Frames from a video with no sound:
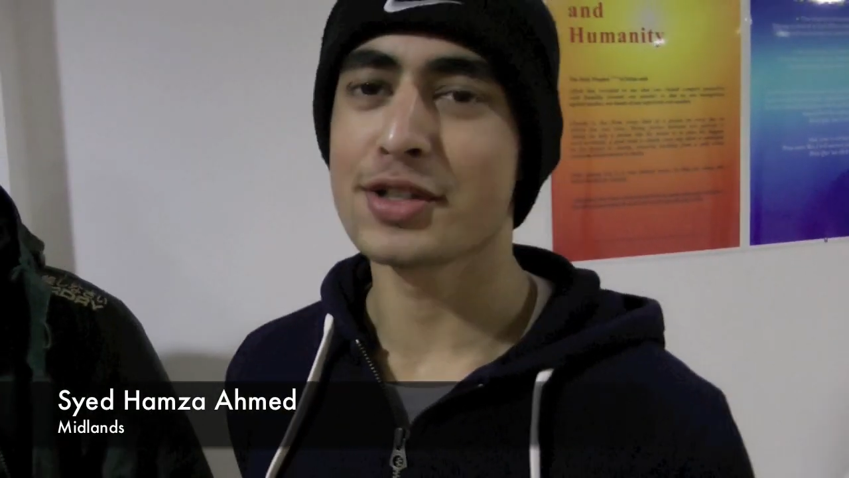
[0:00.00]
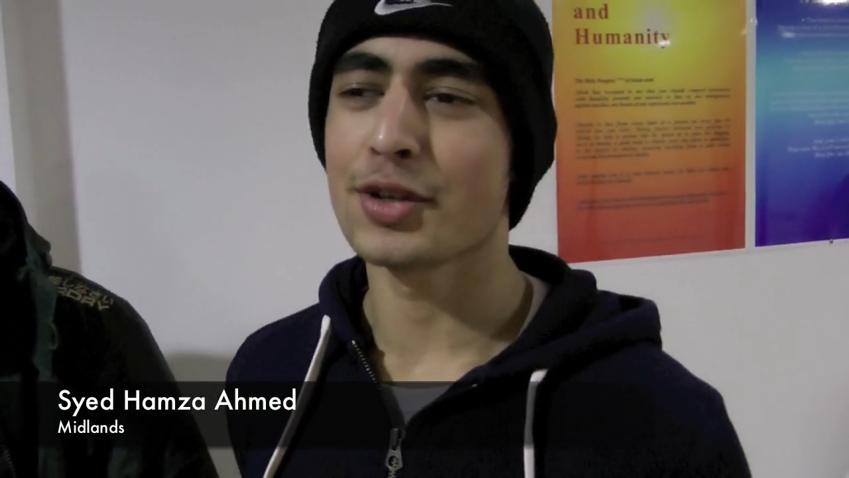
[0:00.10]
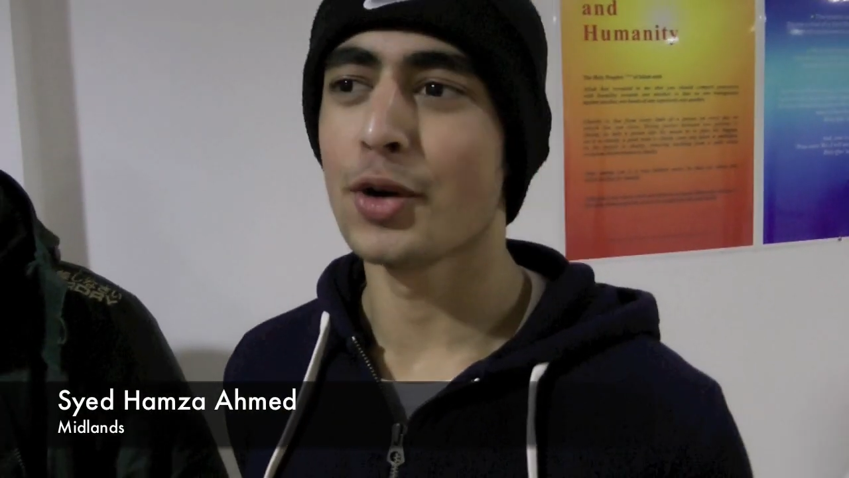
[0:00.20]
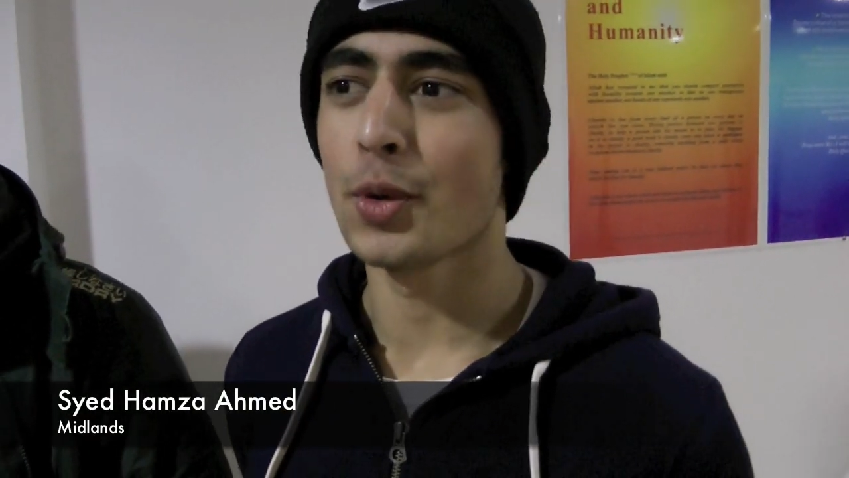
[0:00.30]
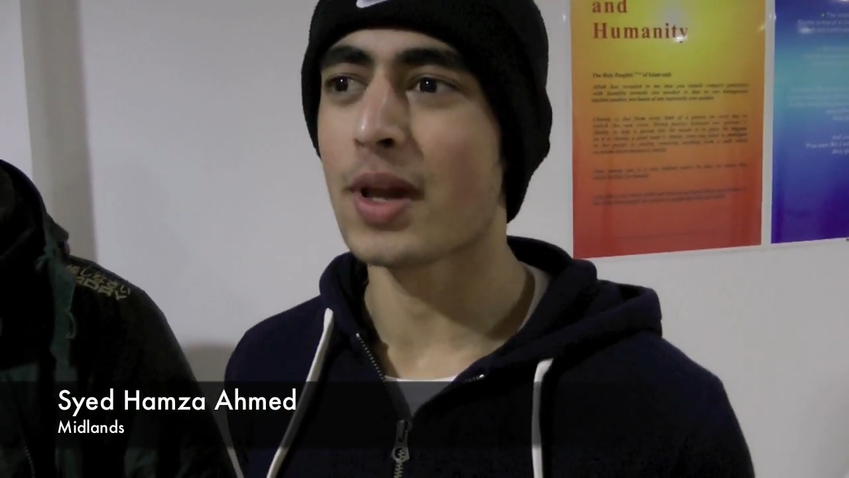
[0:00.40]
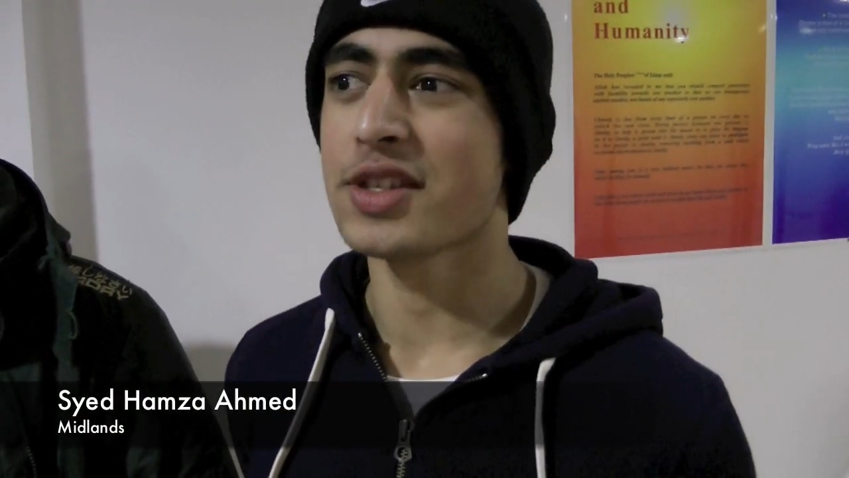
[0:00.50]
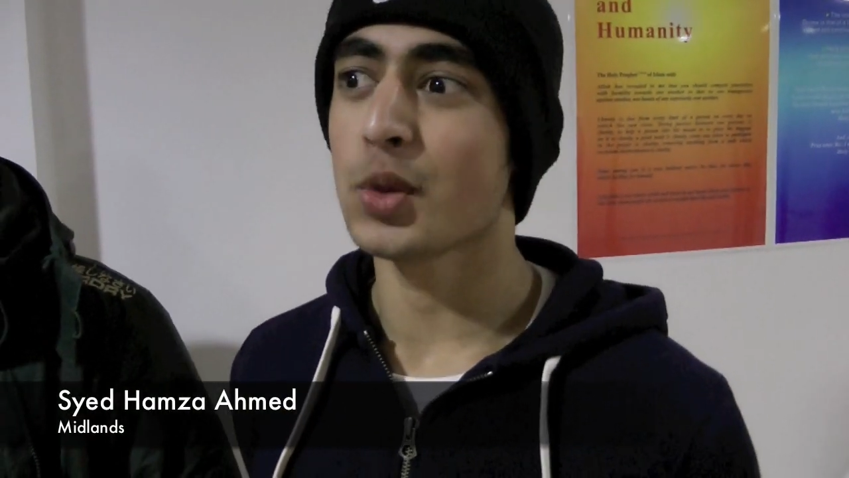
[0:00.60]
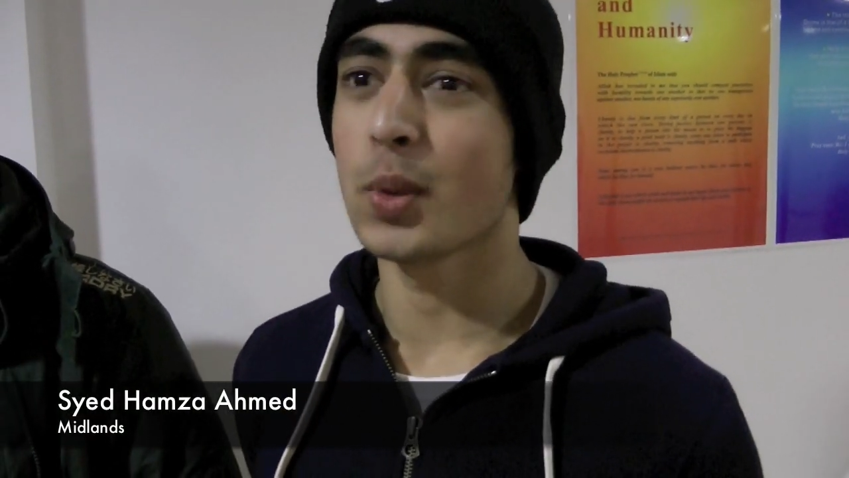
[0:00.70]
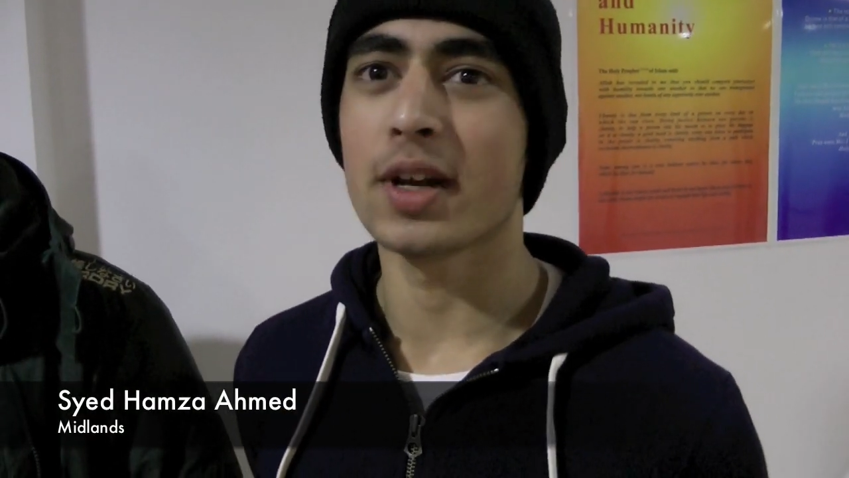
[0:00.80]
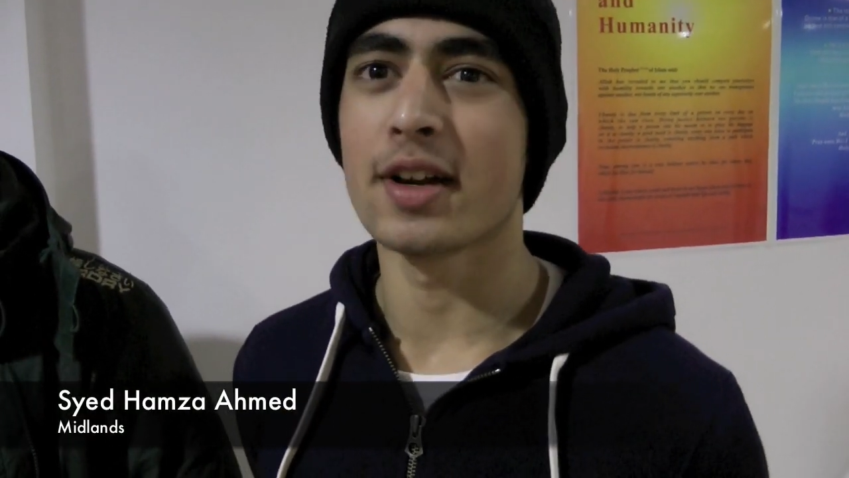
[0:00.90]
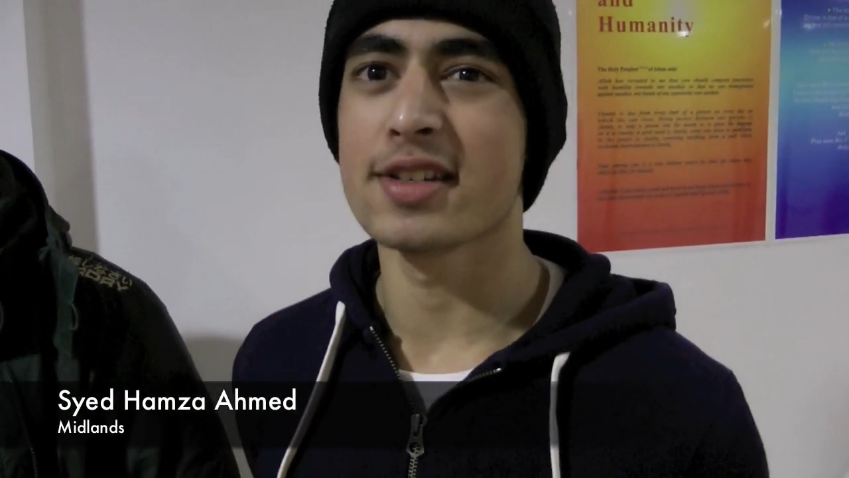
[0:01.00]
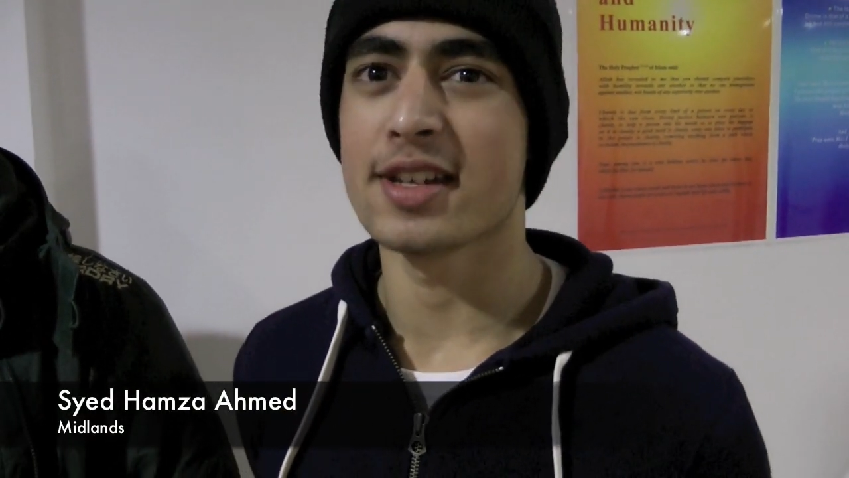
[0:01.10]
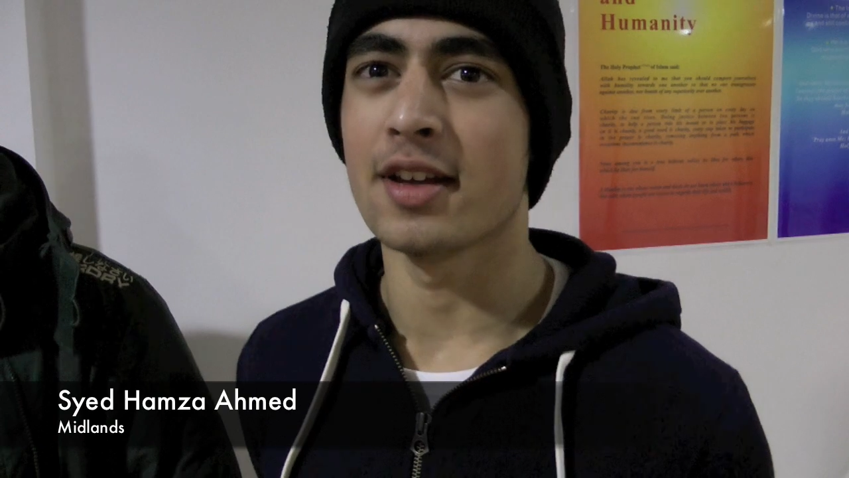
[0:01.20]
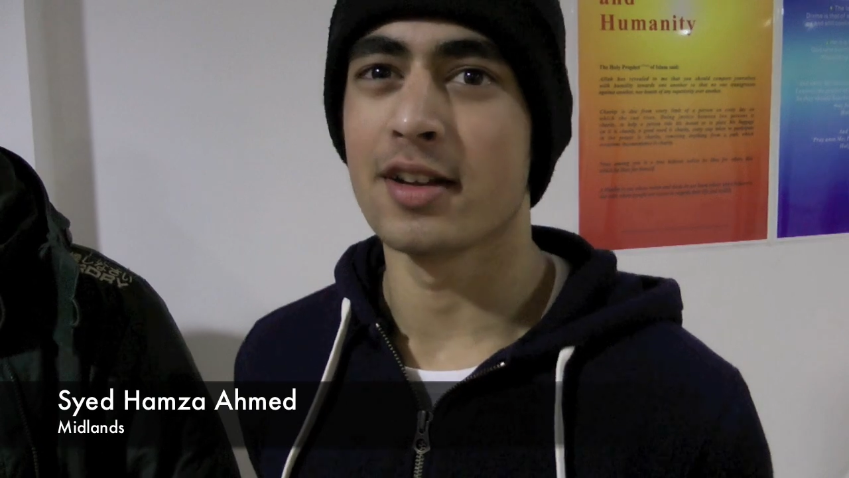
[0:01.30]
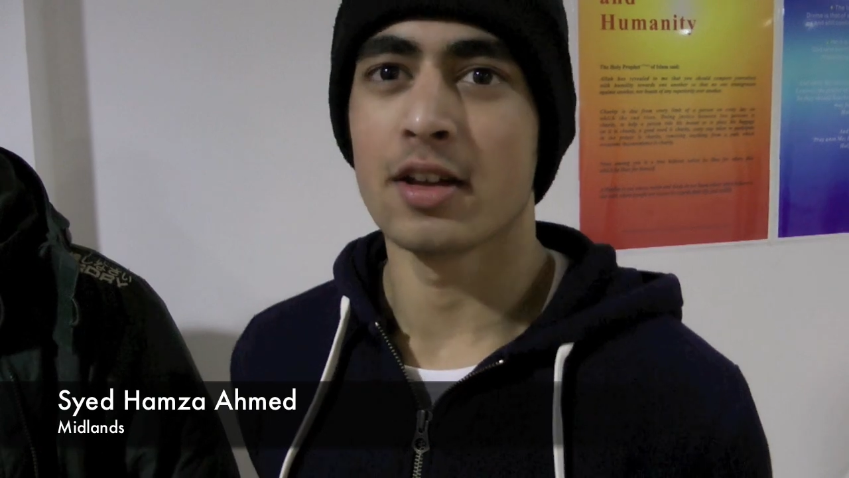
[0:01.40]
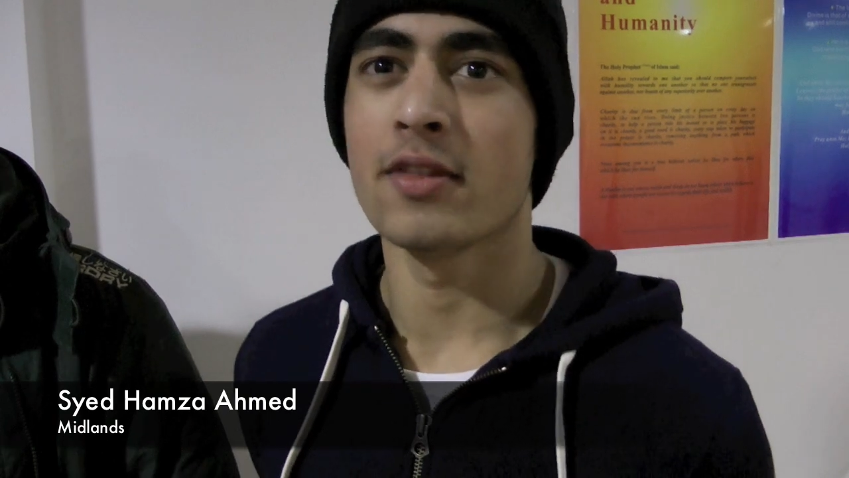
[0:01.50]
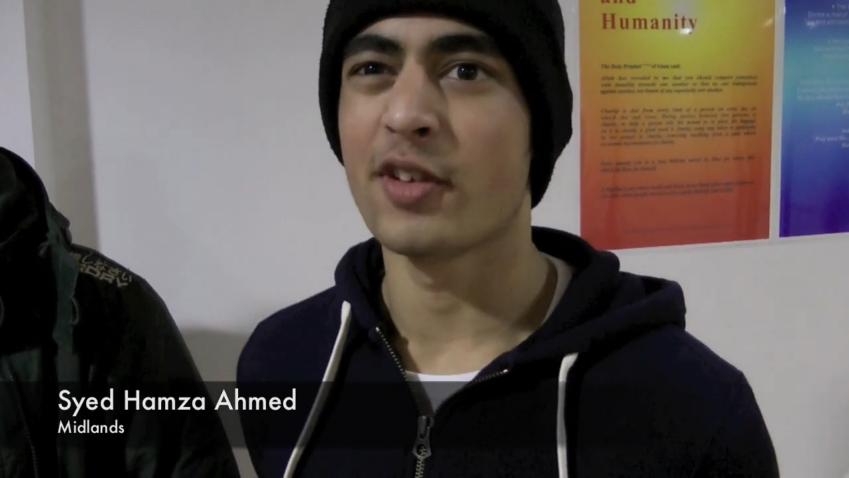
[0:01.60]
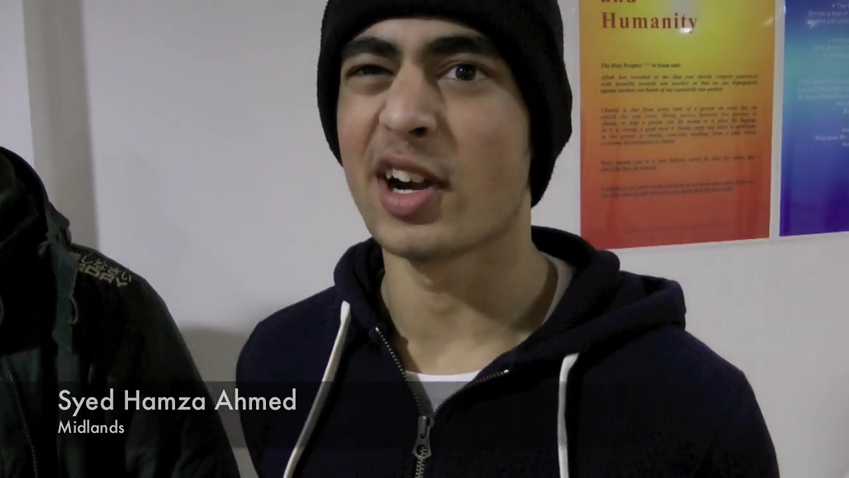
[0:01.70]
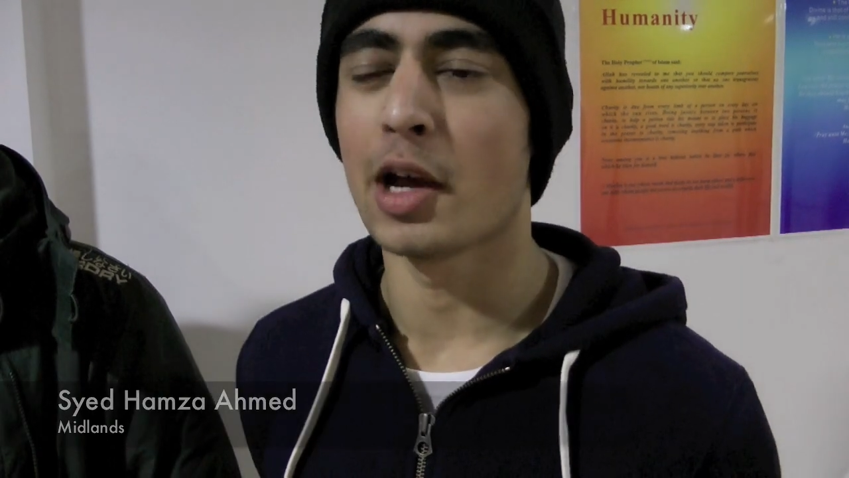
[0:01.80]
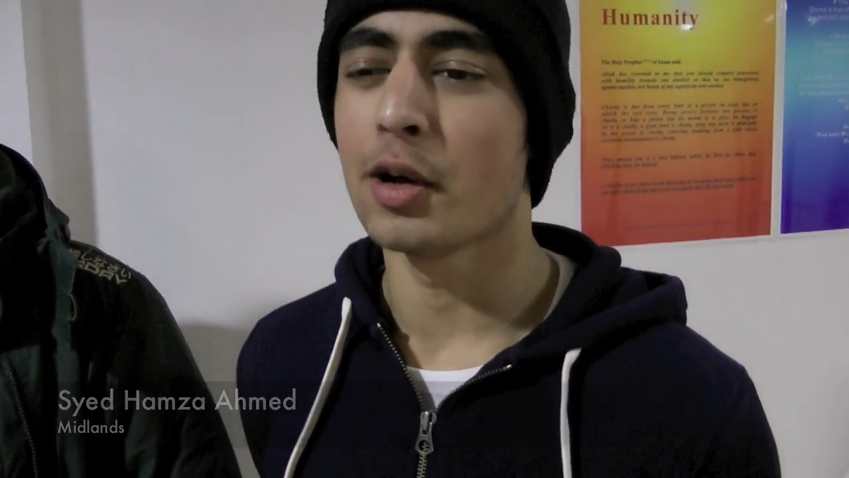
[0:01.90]
so once a week on a Saturday
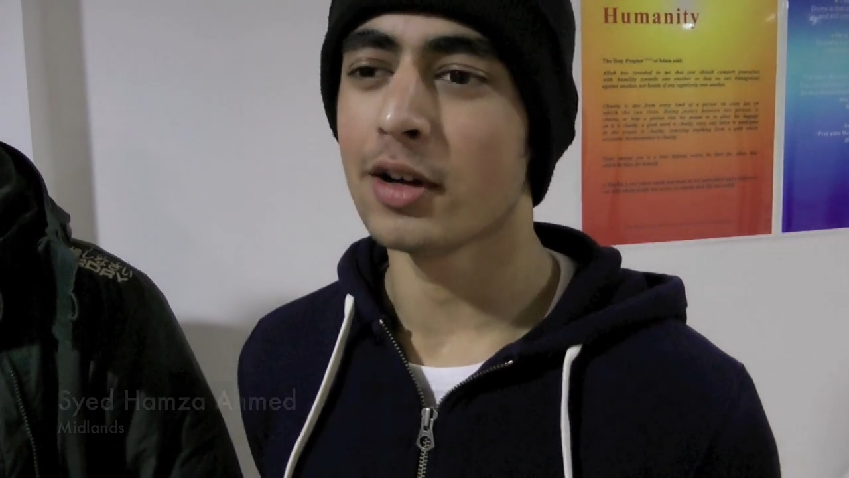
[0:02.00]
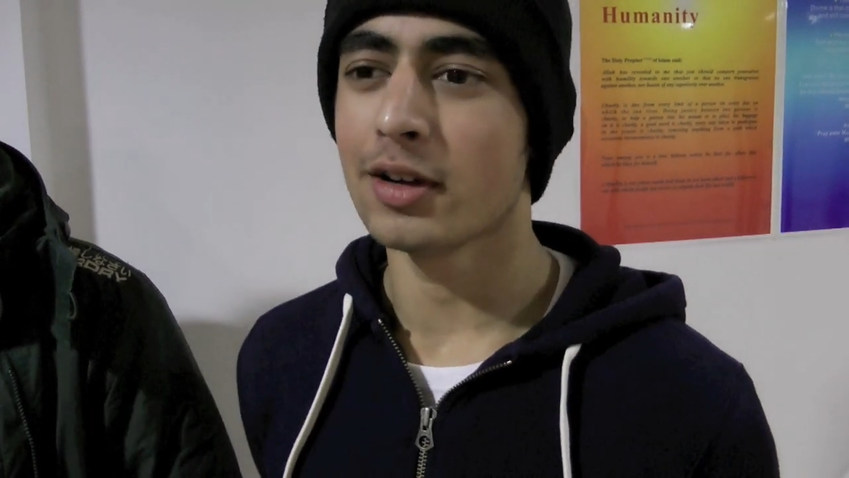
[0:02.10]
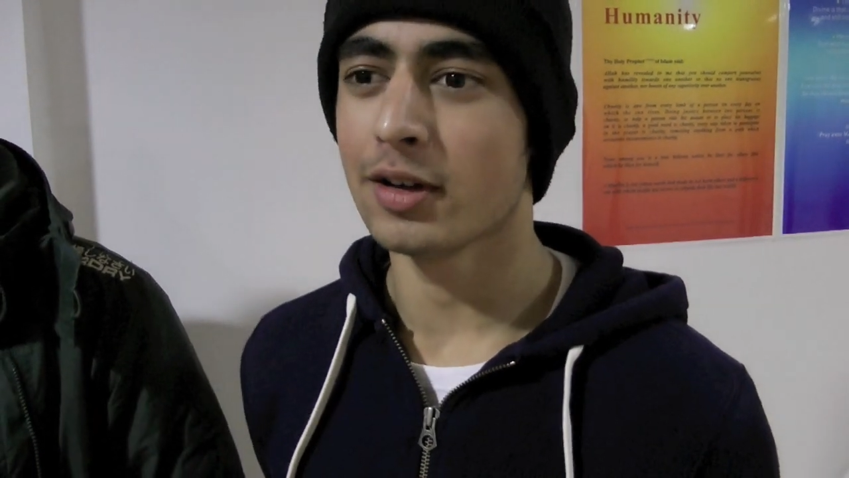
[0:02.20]
for an hour.